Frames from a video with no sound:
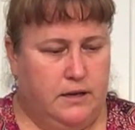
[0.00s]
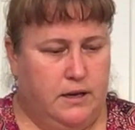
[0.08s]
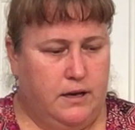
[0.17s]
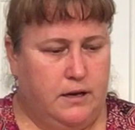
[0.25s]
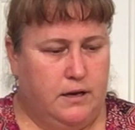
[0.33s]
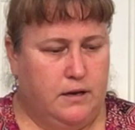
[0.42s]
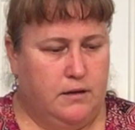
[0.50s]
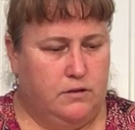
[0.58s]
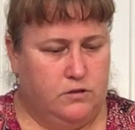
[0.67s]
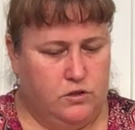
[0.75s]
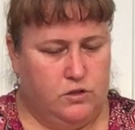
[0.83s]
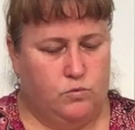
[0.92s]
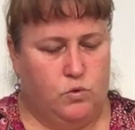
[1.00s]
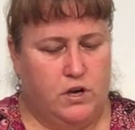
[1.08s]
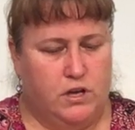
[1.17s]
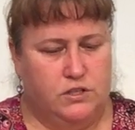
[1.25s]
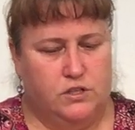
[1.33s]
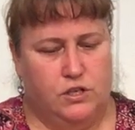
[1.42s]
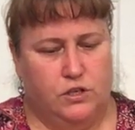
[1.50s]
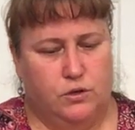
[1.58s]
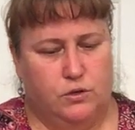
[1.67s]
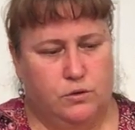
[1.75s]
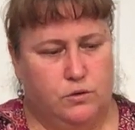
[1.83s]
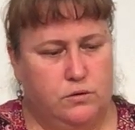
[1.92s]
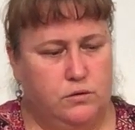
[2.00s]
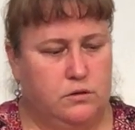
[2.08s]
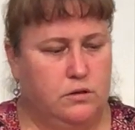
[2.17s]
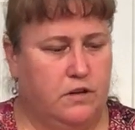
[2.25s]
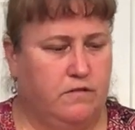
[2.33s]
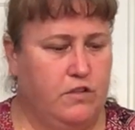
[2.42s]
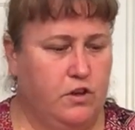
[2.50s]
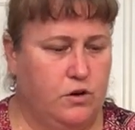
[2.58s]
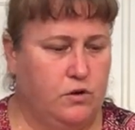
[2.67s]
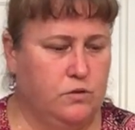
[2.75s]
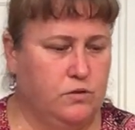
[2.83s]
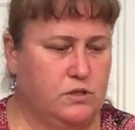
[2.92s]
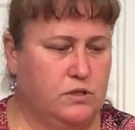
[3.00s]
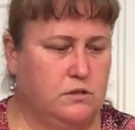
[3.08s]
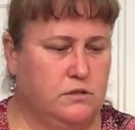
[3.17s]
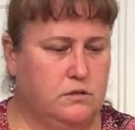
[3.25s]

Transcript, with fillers: uh, so there's one, two of those.